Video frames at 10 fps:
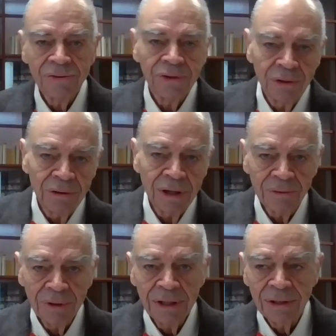so on
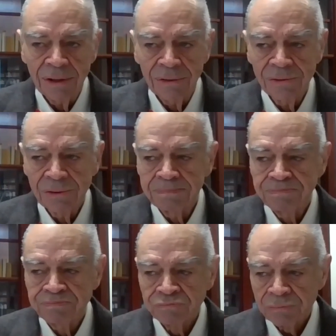weekends.
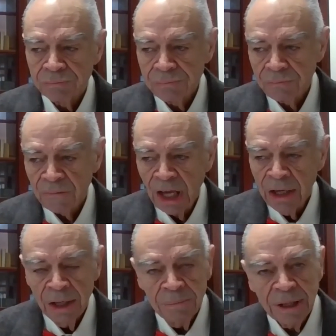
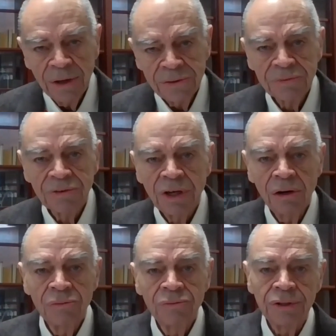Because of
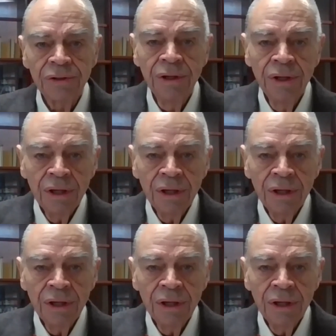COVID,